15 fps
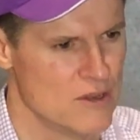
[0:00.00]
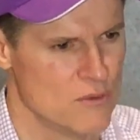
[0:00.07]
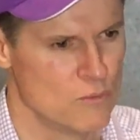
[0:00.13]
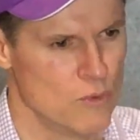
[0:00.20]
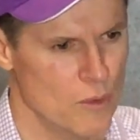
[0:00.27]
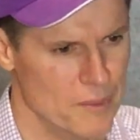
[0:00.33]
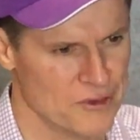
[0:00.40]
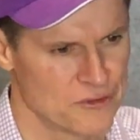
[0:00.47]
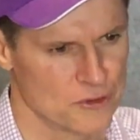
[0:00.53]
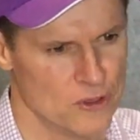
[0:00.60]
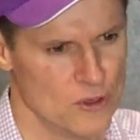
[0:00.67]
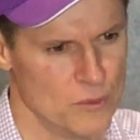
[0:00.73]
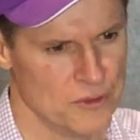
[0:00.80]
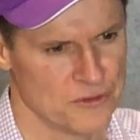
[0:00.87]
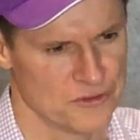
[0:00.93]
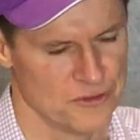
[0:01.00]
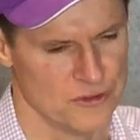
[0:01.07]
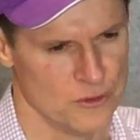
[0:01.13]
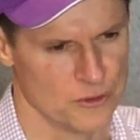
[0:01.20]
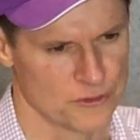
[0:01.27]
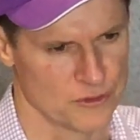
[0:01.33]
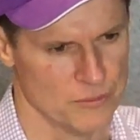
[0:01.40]
what we saw was
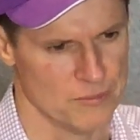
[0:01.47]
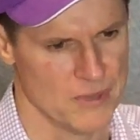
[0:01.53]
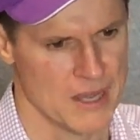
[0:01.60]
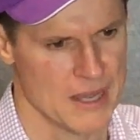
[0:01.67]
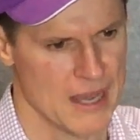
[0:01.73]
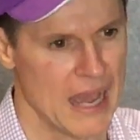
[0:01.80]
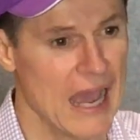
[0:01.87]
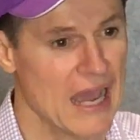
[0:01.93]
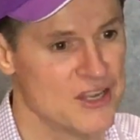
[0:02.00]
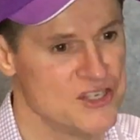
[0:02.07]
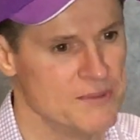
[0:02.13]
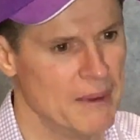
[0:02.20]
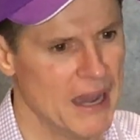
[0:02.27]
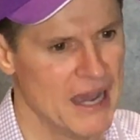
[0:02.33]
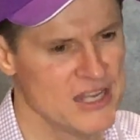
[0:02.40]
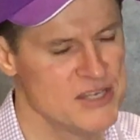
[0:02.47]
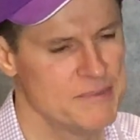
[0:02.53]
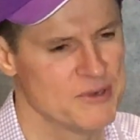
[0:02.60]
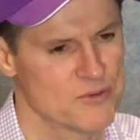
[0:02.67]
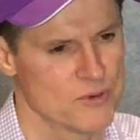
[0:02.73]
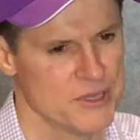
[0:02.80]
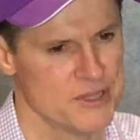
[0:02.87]
there was some argy-bargy
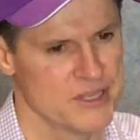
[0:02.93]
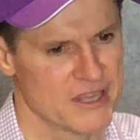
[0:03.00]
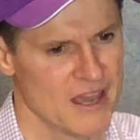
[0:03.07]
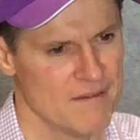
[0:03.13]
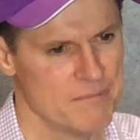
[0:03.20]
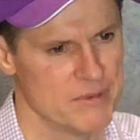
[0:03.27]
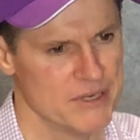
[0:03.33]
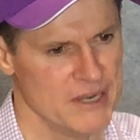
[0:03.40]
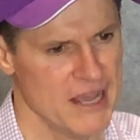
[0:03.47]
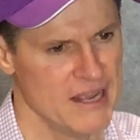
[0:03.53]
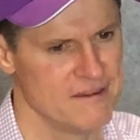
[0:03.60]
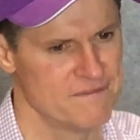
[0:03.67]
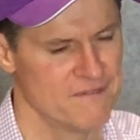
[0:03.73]
between the government and